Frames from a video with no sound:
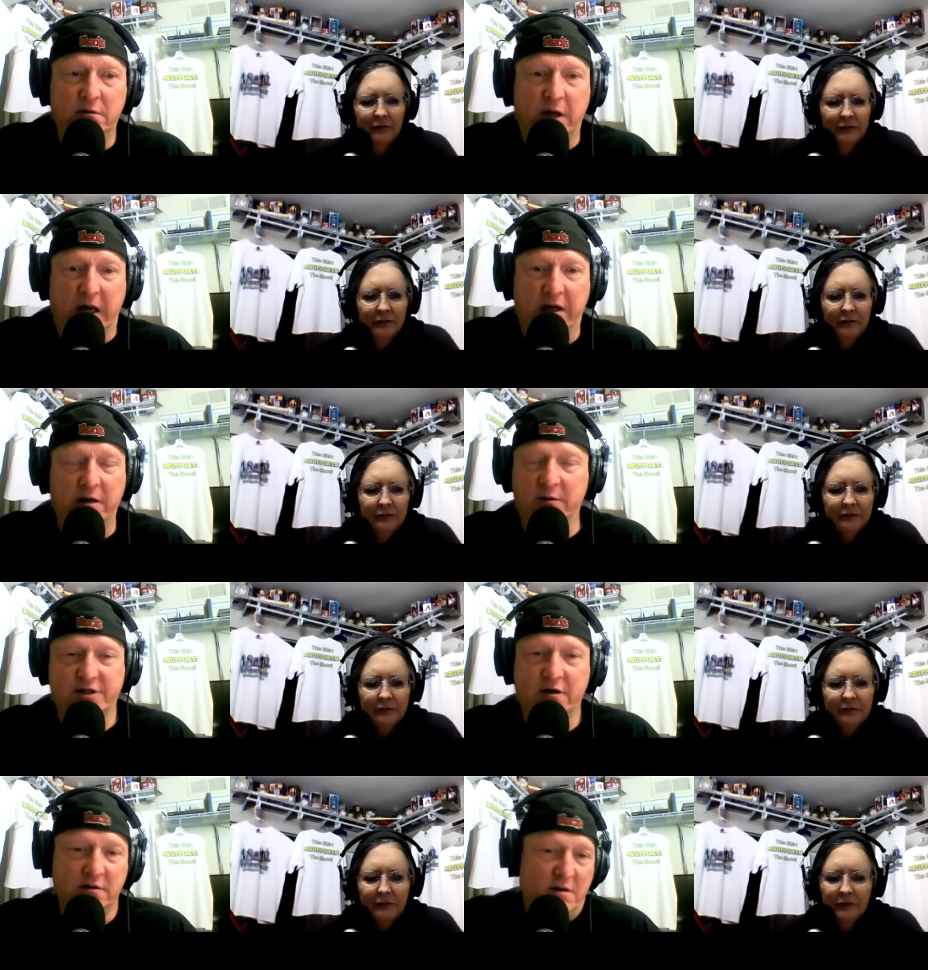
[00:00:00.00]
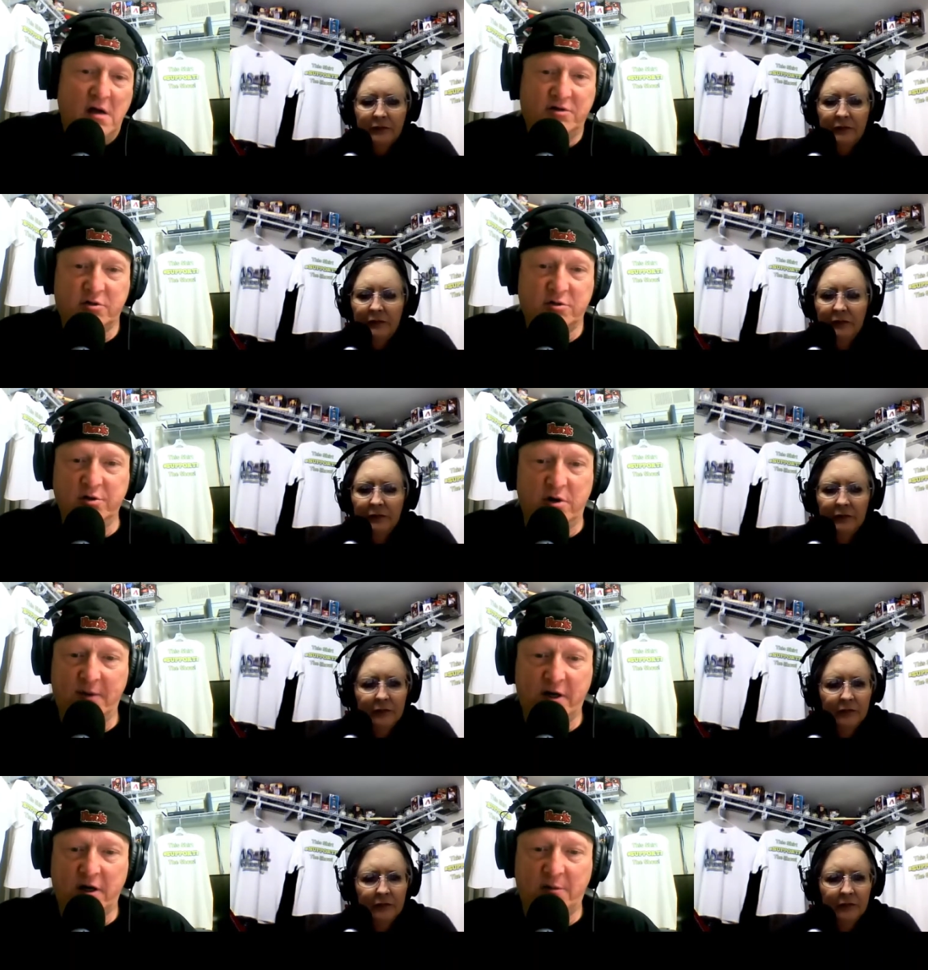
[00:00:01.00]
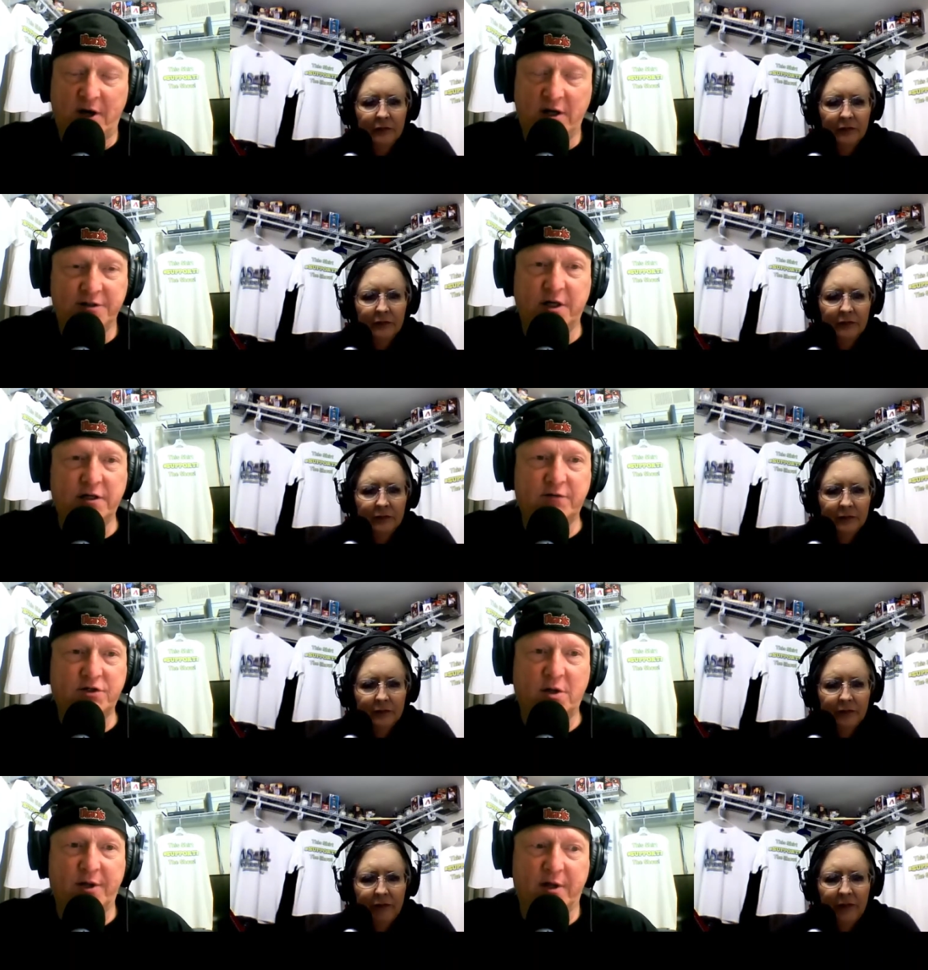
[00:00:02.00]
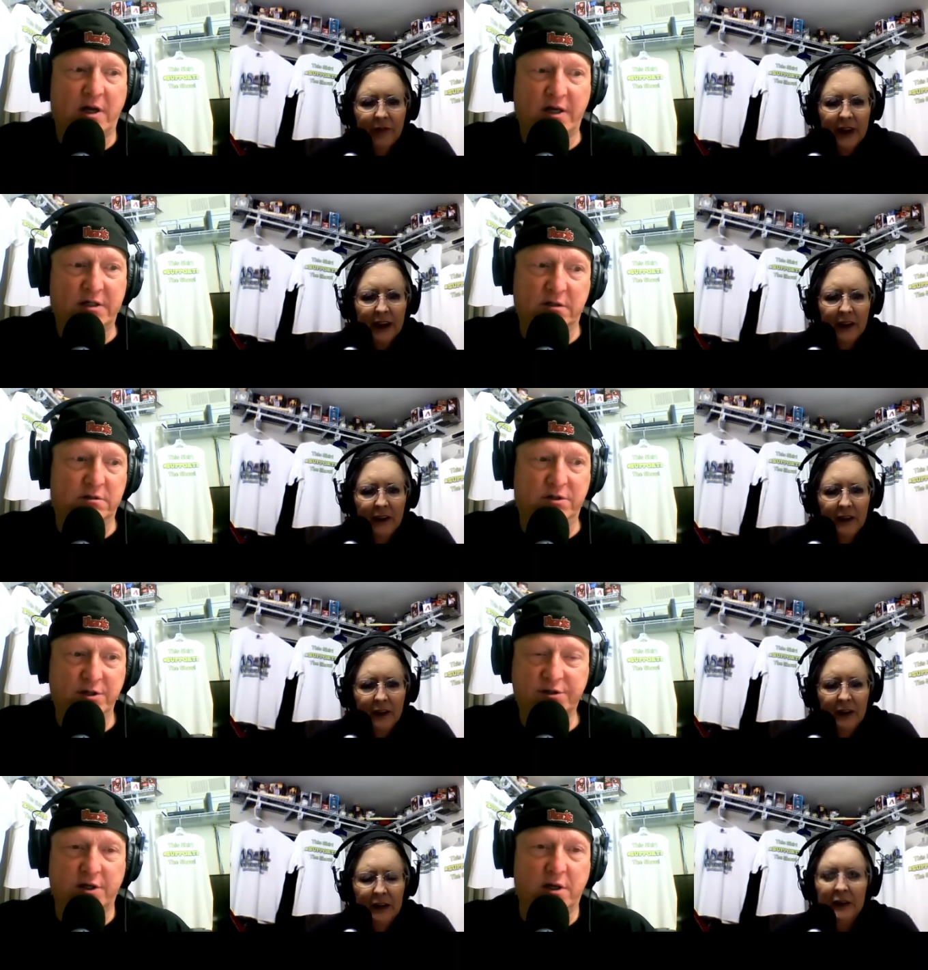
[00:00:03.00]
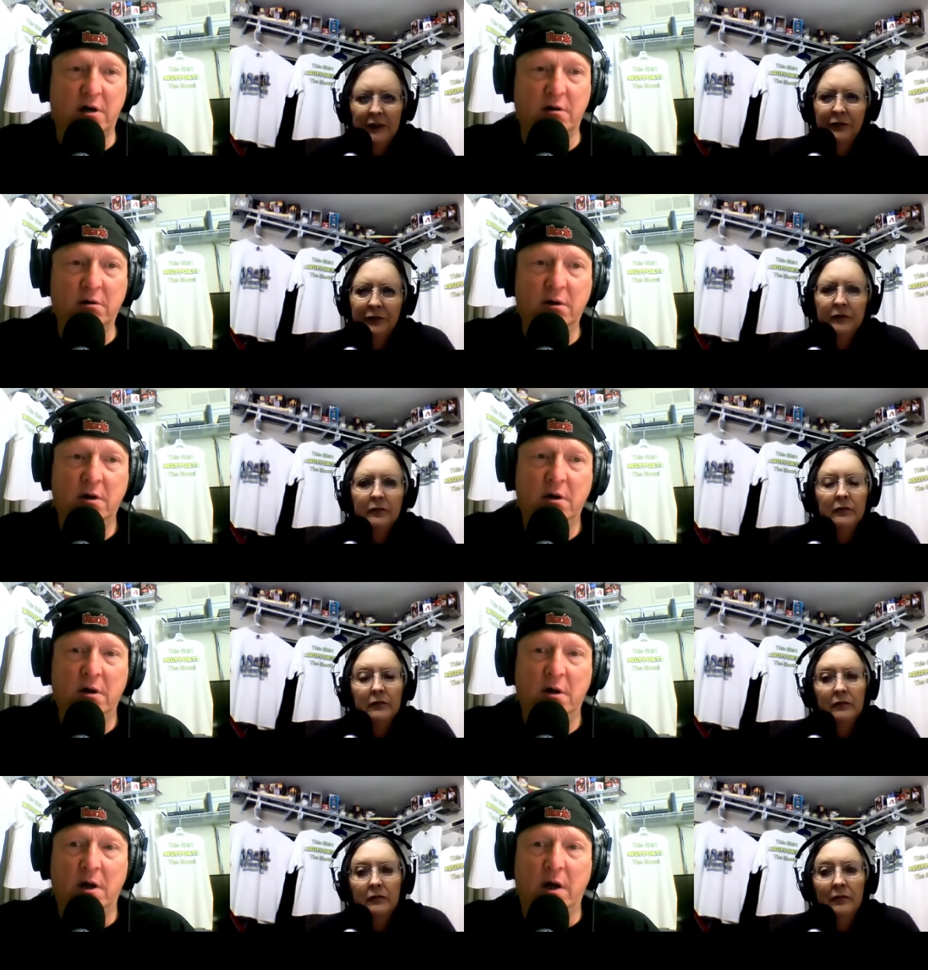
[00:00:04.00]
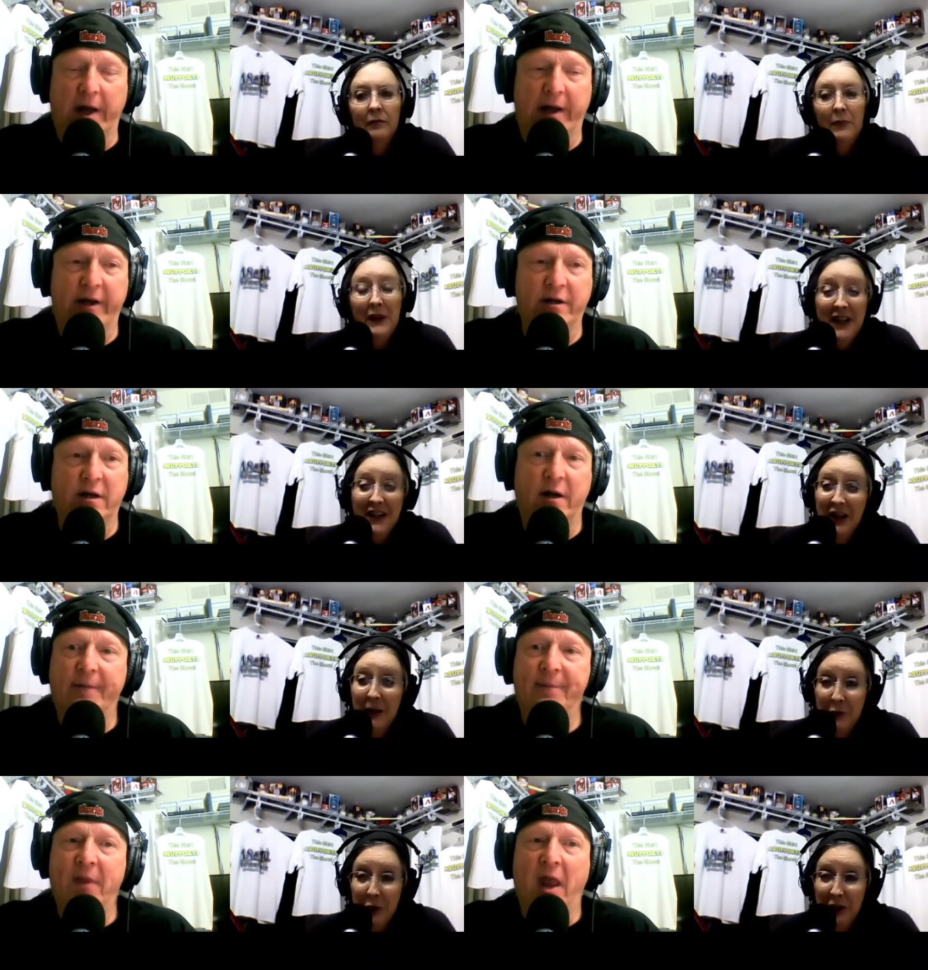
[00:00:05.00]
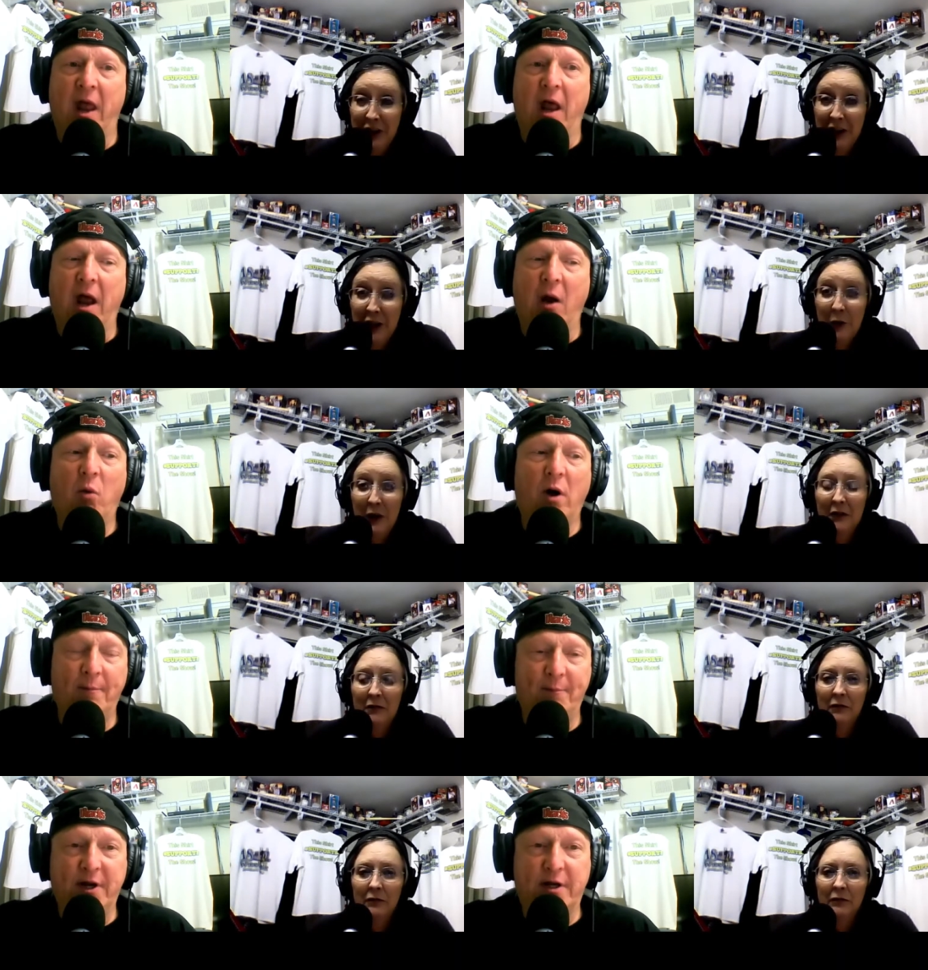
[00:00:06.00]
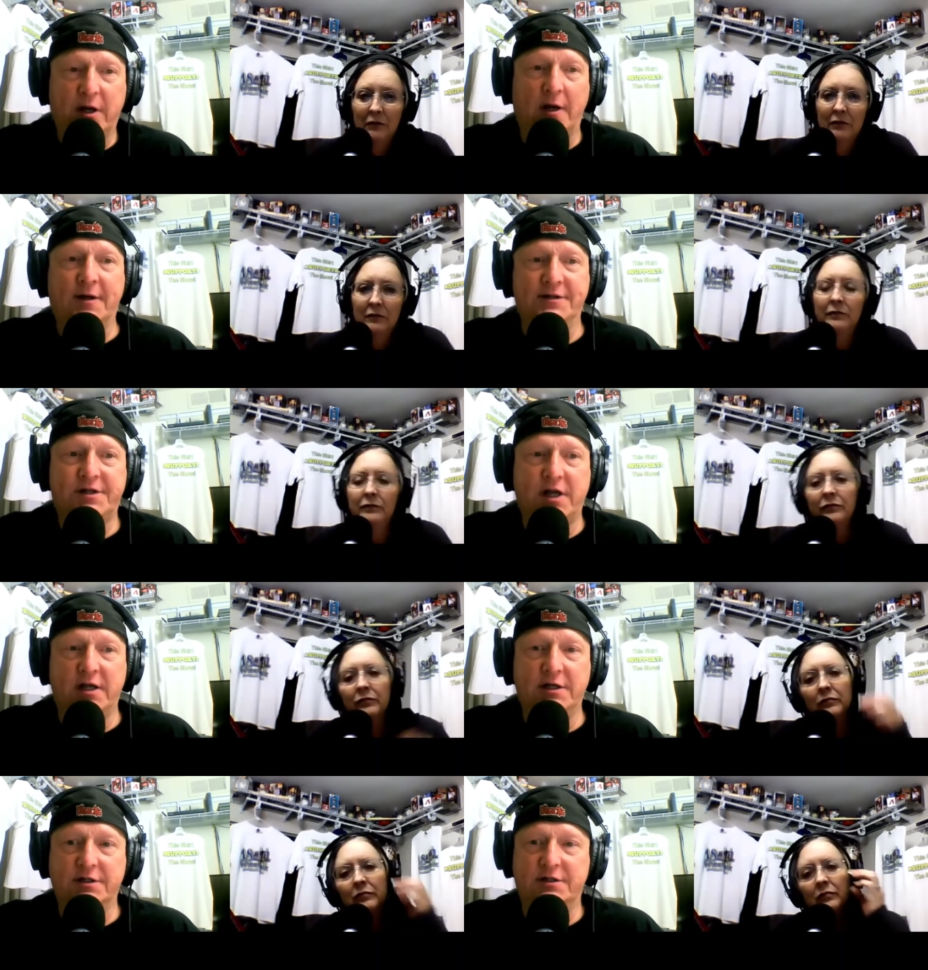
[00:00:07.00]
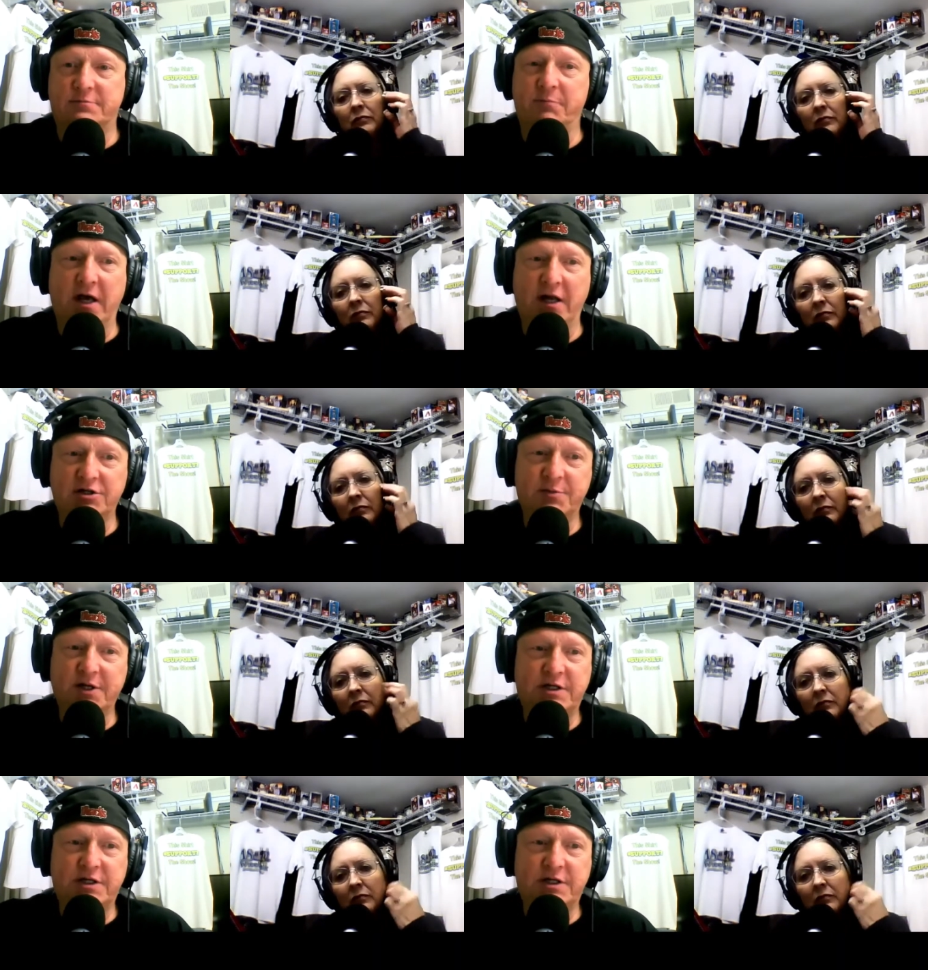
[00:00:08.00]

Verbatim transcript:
Speaker 1: he it was like, "No, screw you! I'm not going to apologize for something that I did years ago." But he and, ended up
Speaker 2: doing it anyway.
Speaker 1: Well, because his management